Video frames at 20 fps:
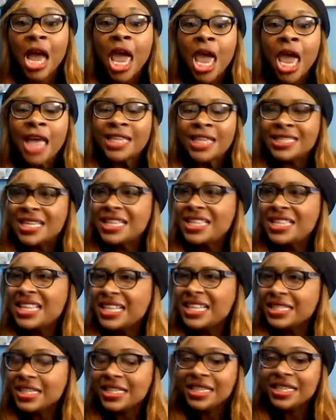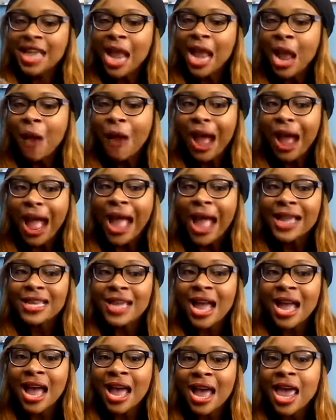See, this is how I
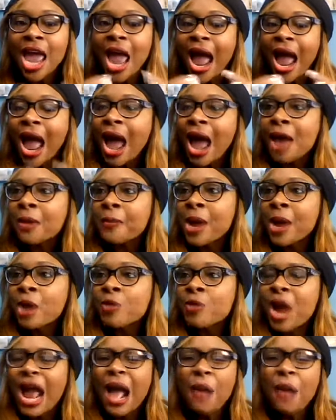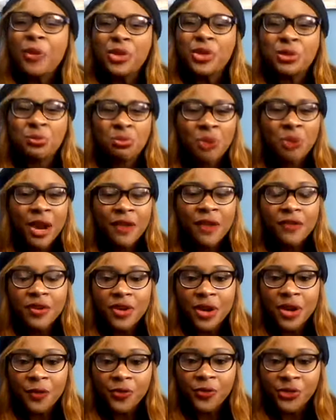got out of I was brave
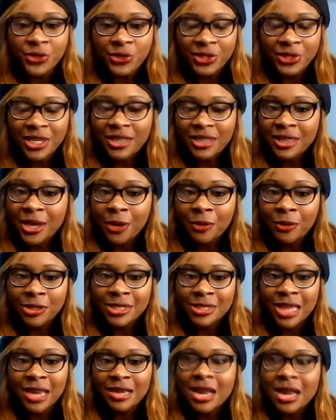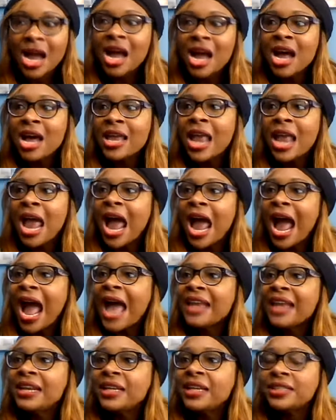enough to sit there and say, God, I
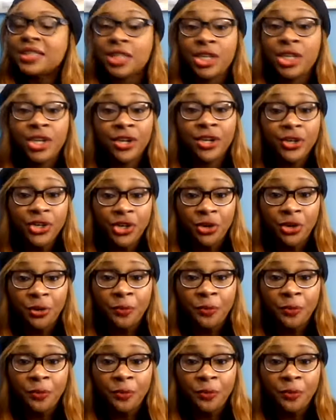need to hear you.